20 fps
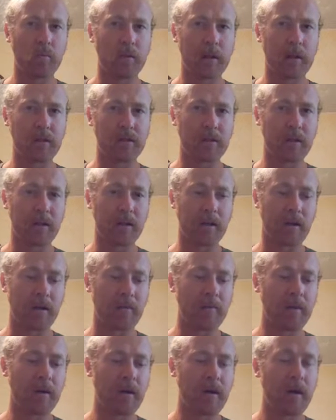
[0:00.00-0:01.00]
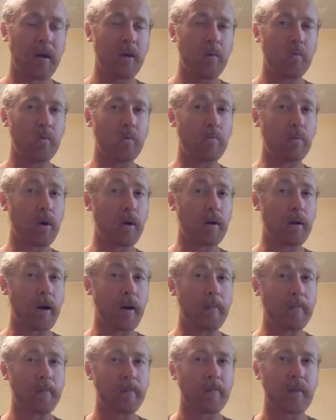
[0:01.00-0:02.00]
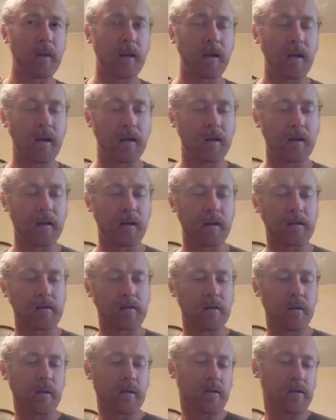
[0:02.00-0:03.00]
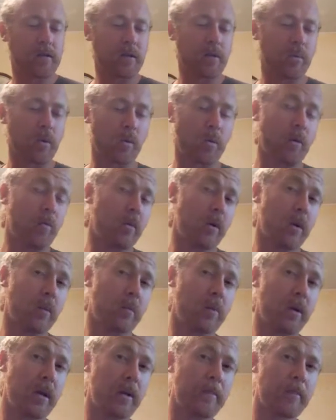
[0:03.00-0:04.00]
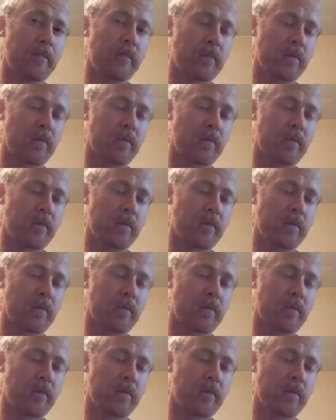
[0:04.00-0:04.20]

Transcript: we'll actually uh, we'll burn up, and that's not somewhere we want to be.